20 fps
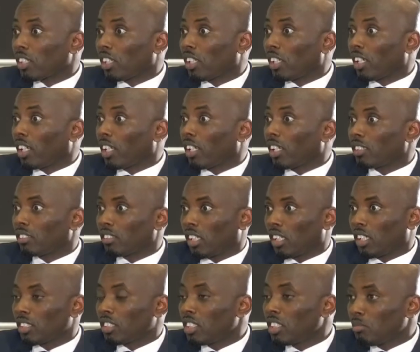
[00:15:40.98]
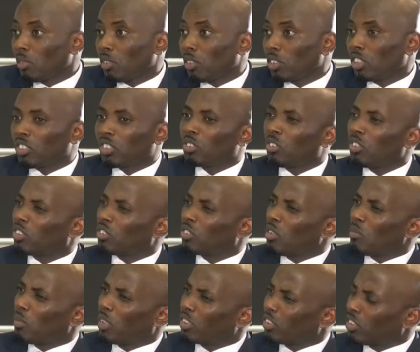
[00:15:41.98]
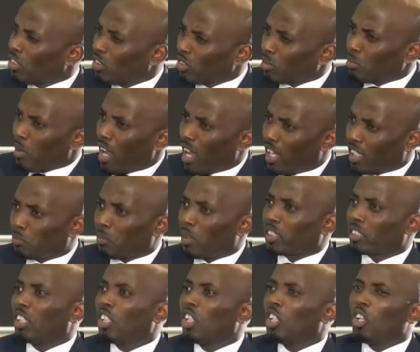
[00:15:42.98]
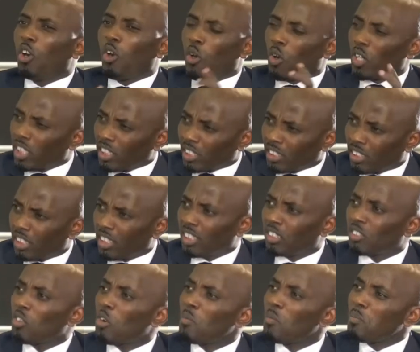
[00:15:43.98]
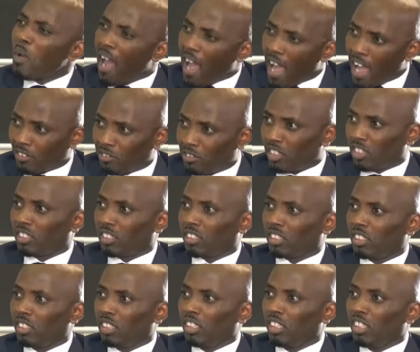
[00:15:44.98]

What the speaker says: there, Tim Hortons. It's not bad, but honestly, no parent